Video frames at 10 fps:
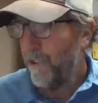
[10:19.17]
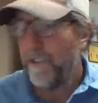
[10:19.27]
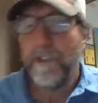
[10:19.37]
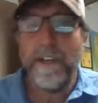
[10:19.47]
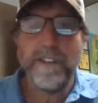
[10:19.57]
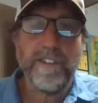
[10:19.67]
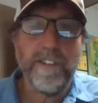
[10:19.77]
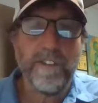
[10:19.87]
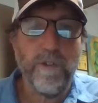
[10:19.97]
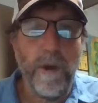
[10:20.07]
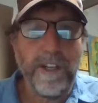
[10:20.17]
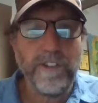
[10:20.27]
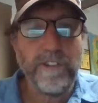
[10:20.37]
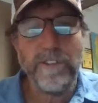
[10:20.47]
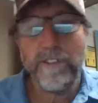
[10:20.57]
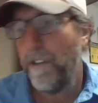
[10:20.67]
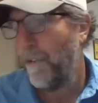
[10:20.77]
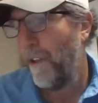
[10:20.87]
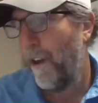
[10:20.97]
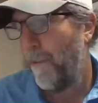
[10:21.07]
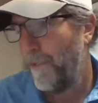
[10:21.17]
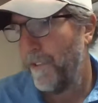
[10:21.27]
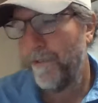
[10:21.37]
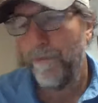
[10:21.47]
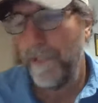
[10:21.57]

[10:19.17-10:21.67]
So there are kind of 6 questions that go along with this